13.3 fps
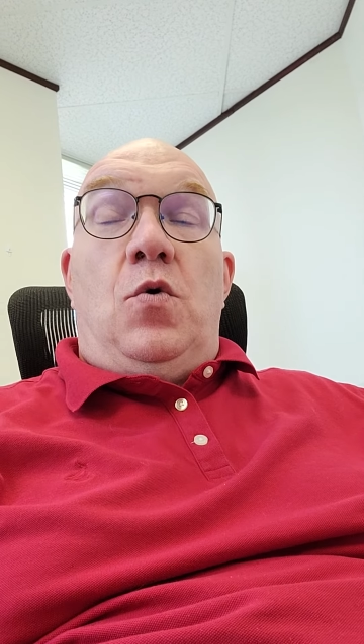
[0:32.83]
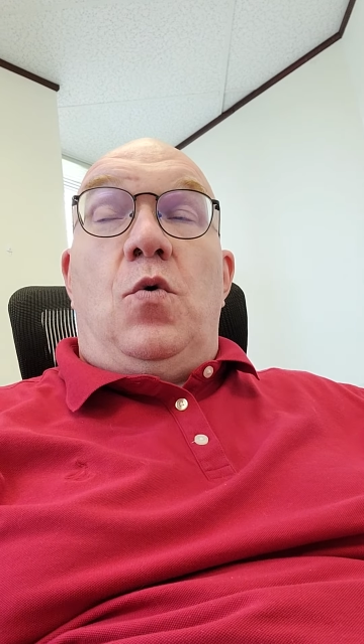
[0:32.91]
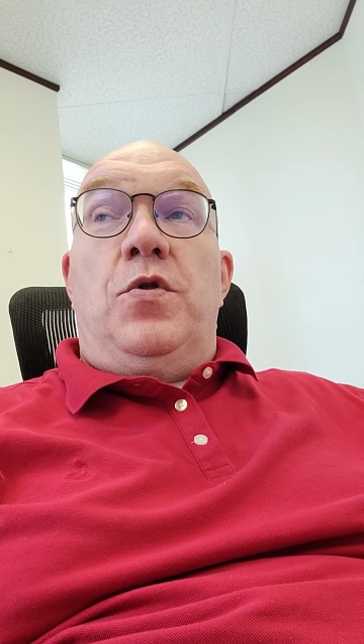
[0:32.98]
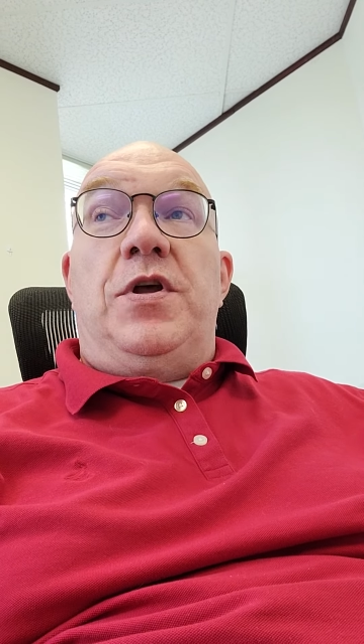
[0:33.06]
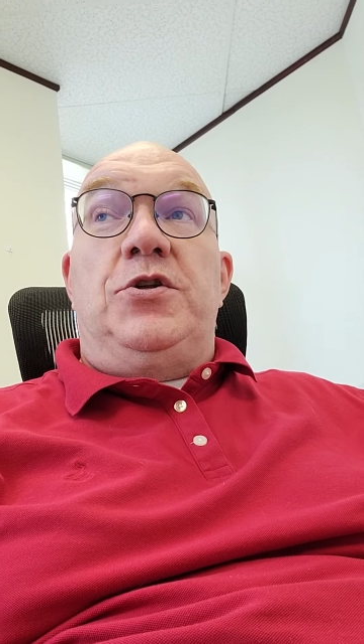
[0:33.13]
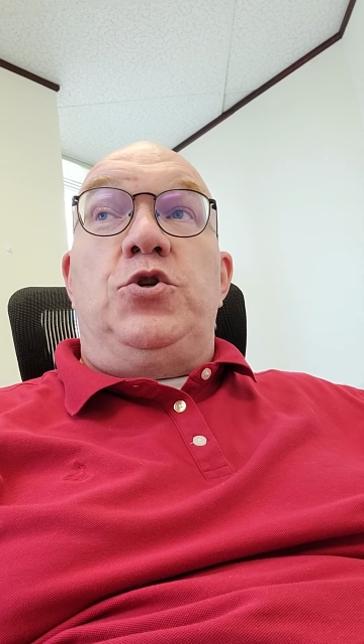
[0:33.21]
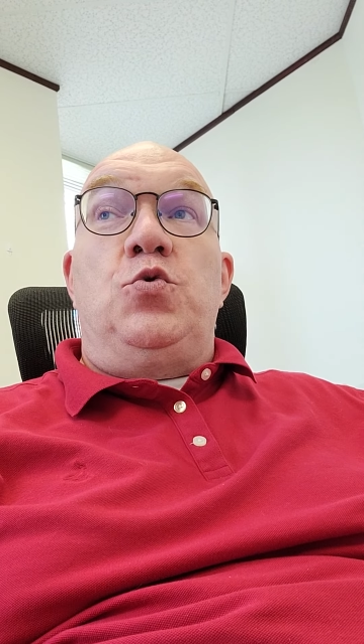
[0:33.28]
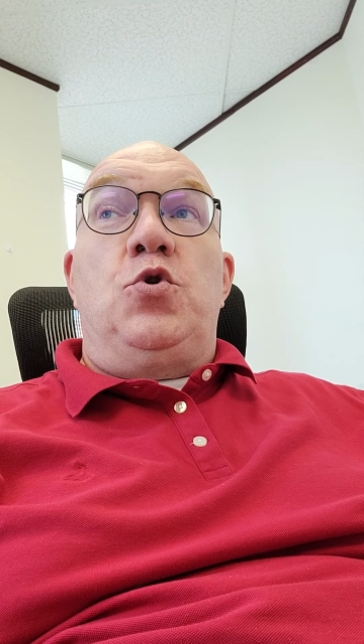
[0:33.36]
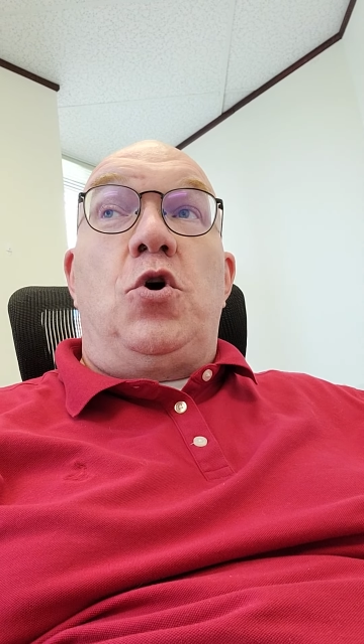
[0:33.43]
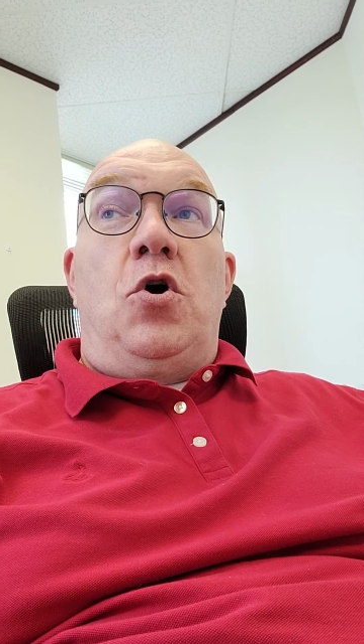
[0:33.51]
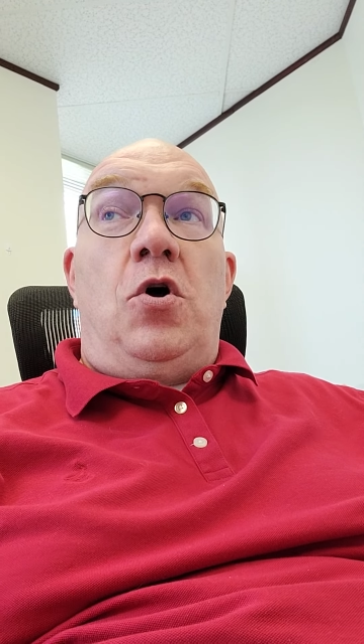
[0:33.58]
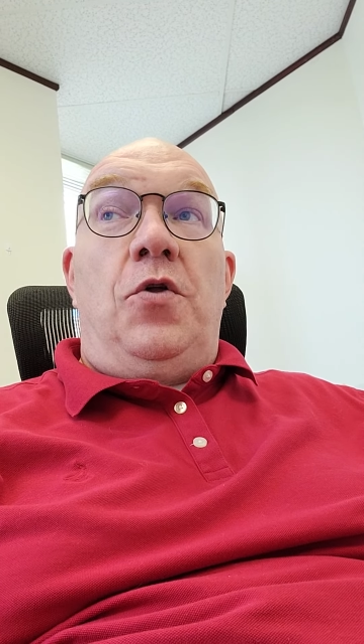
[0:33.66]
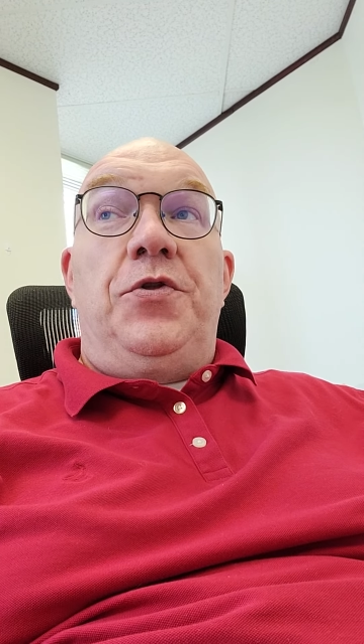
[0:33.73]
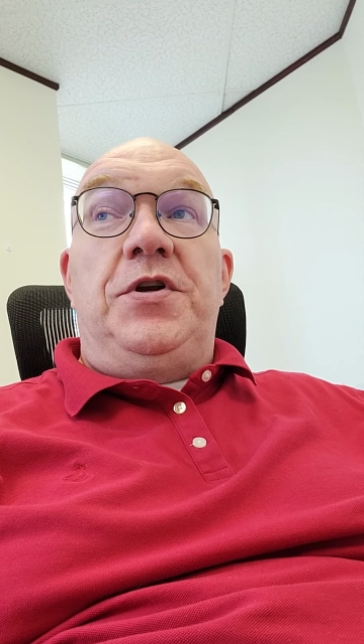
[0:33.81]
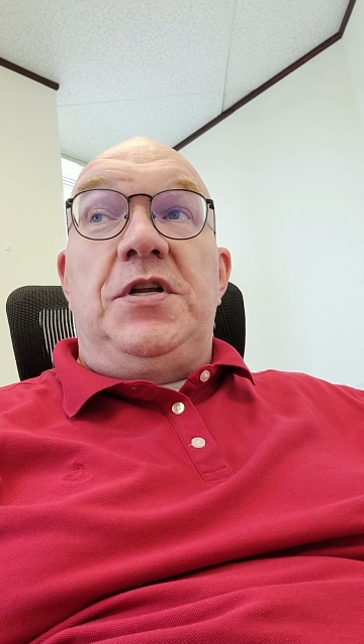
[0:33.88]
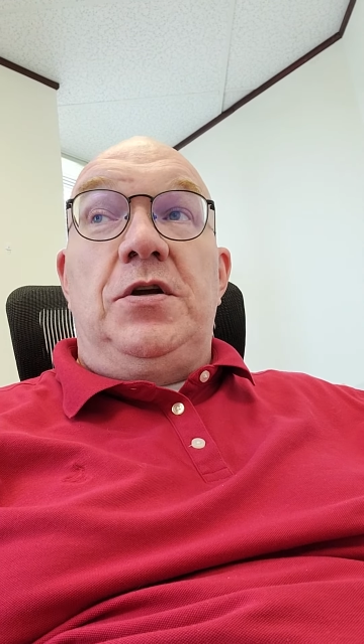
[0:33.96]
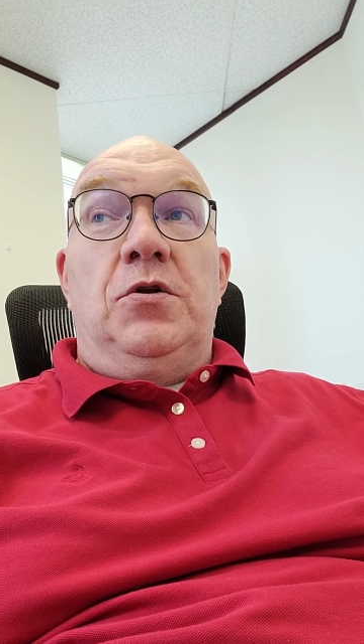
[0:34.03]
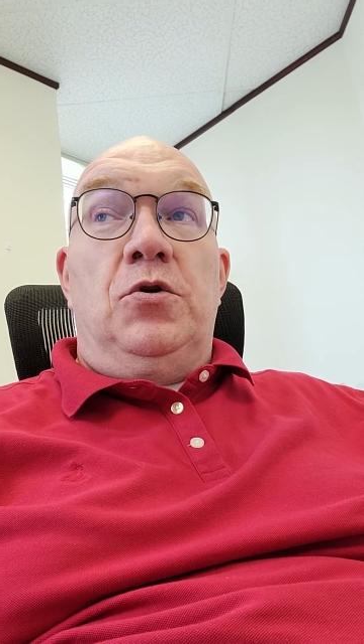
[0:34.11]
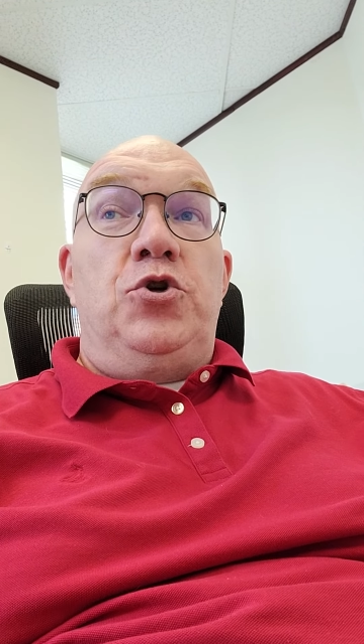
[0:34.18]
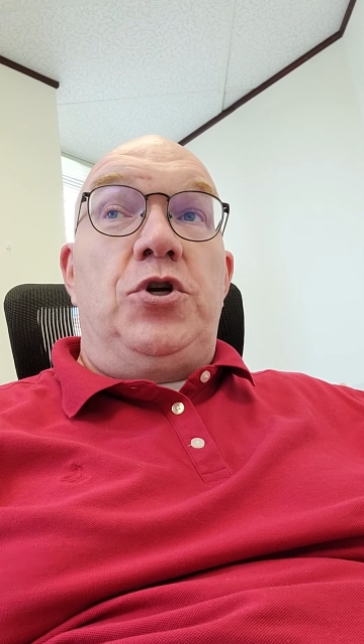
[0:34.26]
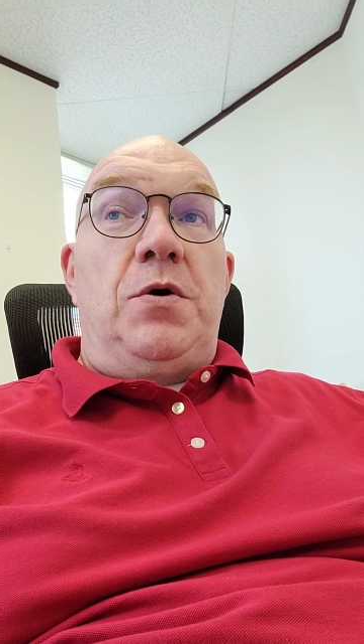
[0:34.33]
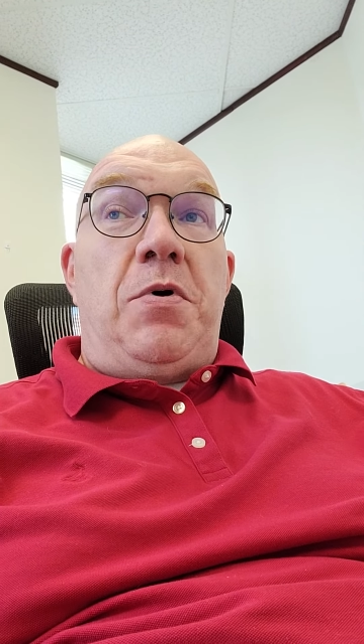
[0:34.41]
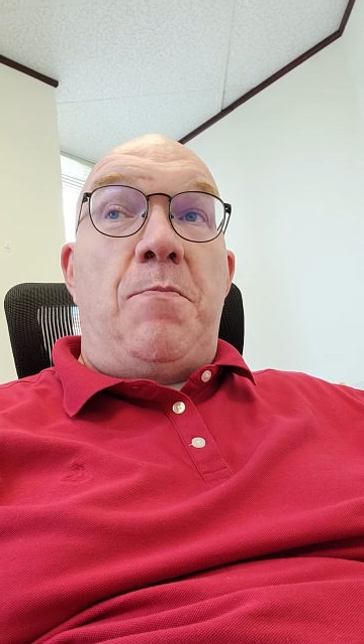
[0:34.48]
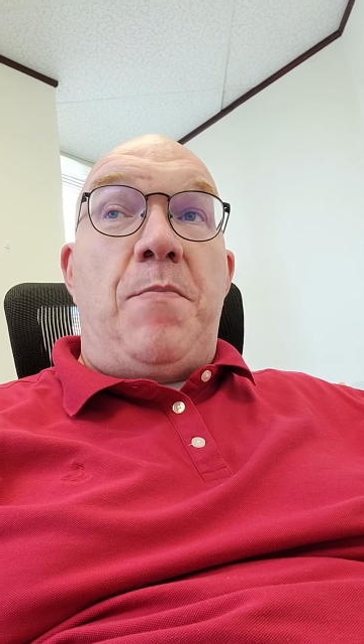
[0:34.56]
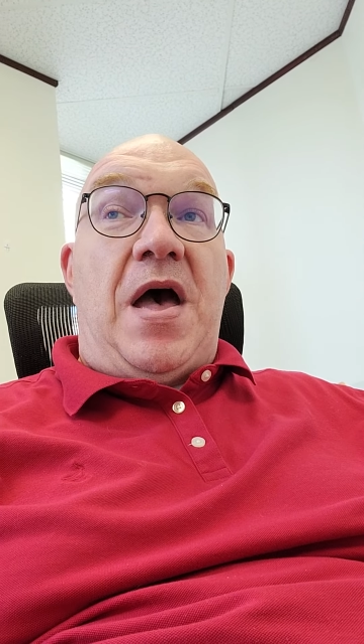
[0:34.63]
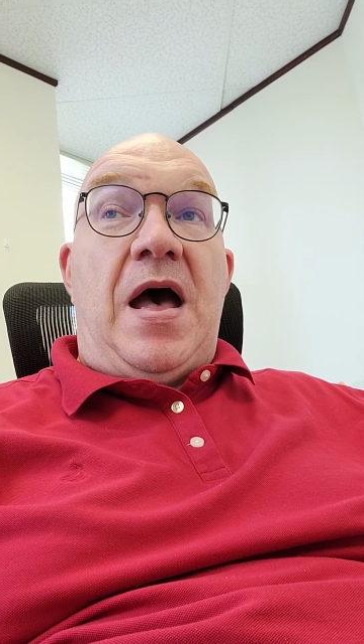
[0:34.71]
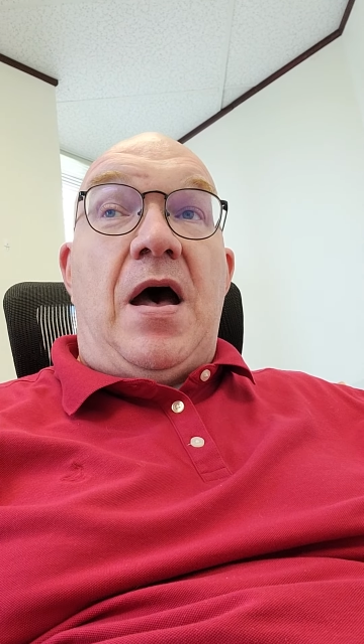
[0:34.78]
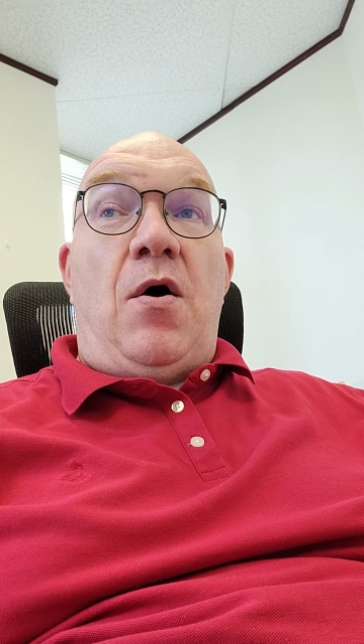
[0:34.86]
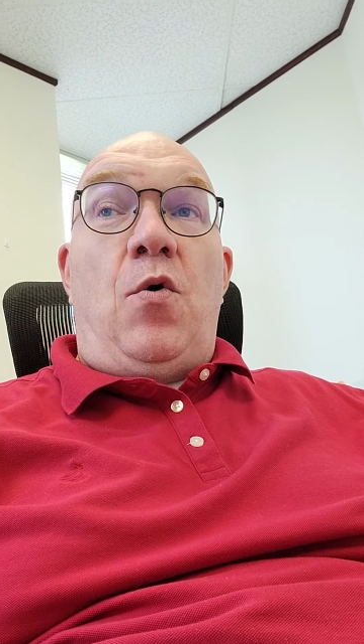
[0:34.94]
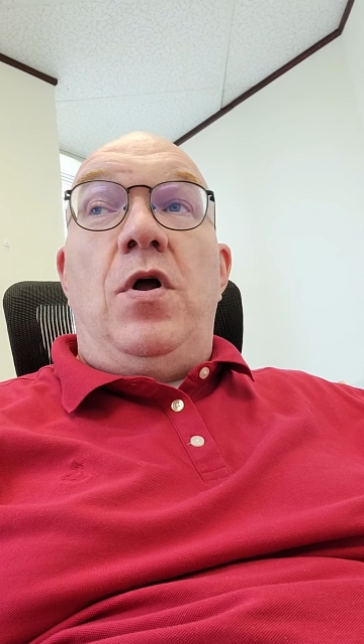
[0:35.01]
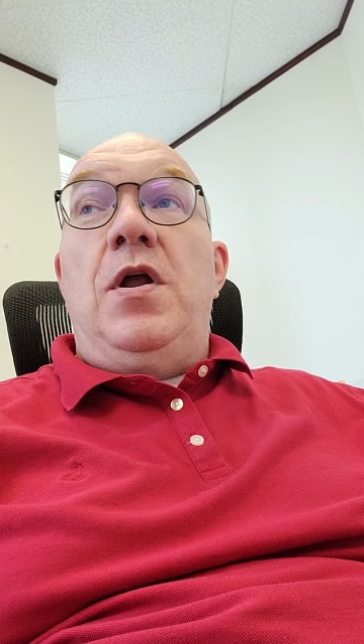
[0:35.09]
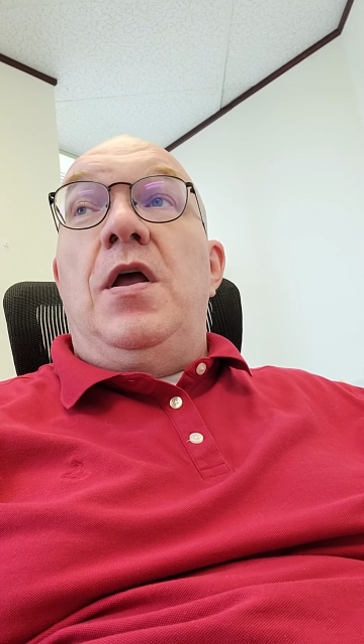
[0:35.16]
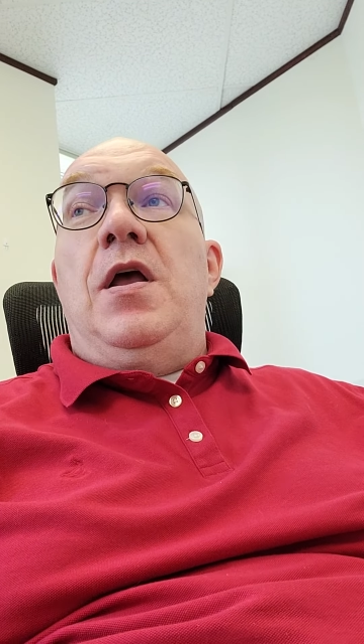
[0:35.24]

or that you called the dealership about